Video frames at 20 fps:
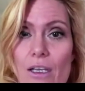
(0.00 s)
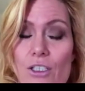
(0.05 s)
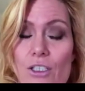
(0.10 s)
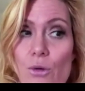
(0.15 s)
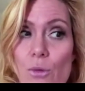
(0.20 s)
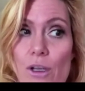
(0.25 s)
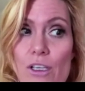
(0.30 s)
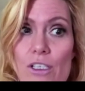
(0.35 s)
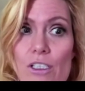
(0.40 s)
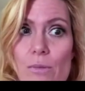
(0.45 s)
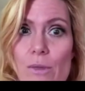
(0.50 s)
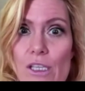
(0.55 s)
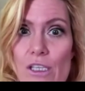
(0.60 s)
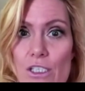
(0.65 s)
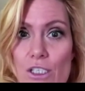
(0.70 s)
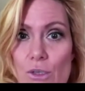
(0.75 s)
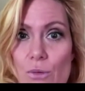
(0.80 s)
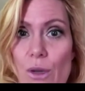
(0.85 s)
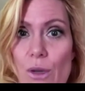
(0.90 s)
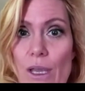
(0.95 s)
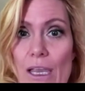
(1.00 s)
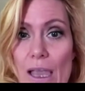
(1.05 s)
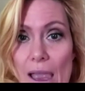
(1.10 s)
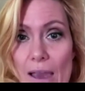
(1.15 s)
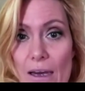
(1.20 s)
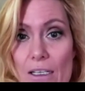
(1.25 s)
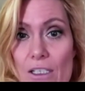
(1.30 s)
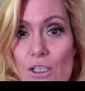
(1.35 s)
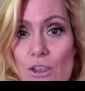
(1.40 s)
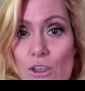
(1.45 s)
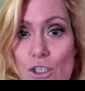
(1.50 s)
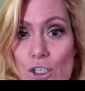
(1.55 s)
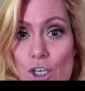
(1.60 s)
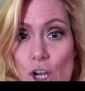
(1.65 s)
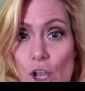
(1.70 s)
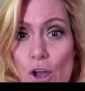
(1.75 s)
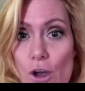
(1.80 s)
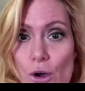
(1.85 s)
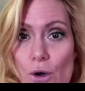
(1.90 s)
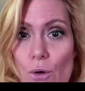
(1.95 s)
She wants to be the swing act in the
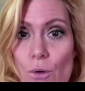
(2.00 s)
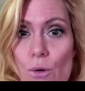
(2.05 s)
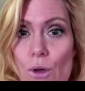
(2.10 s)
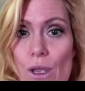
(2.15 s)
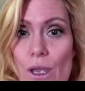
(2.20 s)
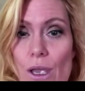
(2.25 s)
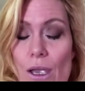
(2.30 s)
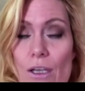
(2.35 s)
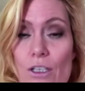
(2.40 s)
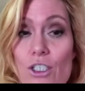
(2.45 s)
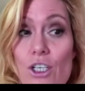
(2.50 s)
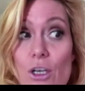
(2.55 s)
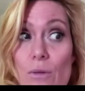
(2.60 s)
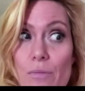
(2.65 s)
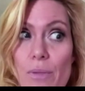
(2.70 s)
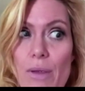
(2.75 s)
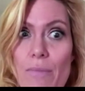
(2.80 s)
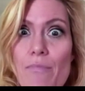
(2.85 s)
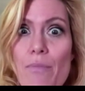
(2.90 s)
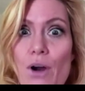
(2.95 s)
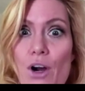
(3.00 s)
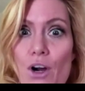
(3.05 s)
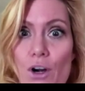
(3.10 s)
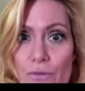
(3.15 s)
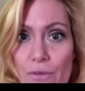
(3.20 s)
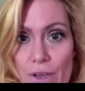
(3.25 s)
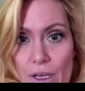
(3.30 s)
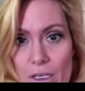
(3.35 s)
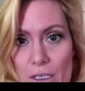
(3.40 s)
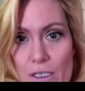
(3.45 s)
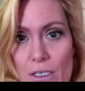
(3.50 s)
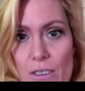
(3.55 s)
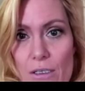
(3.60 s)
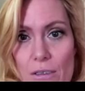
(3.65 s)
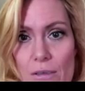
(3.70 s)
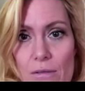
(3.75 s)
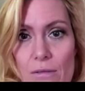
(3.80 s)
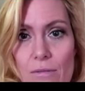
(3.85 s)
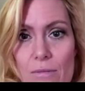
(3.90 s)
show. She'd be perfect.